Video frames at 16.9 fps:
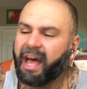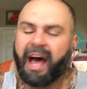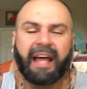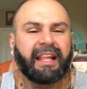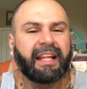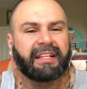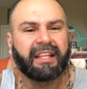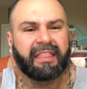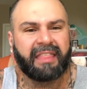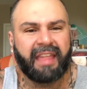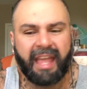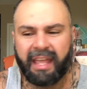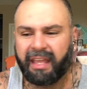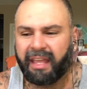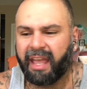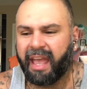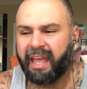I'd like to
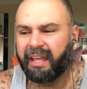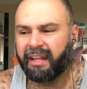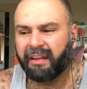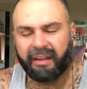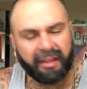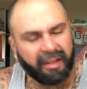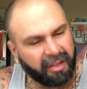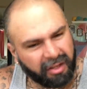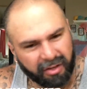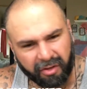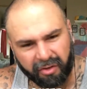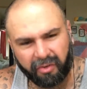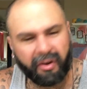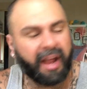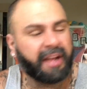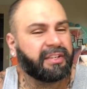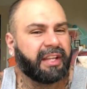thank and
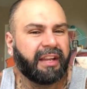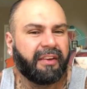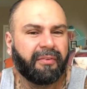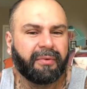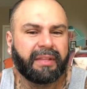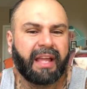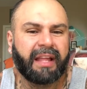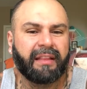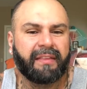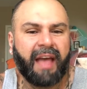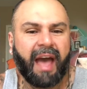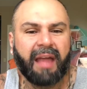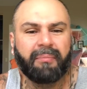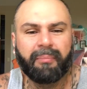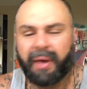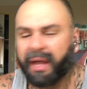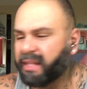congratulate everyone that's
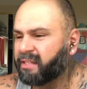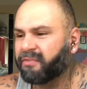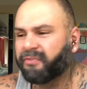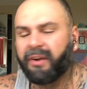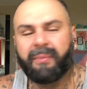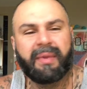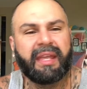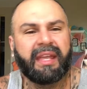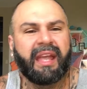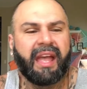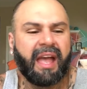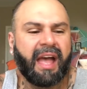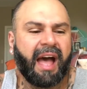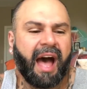gotten buttons from me.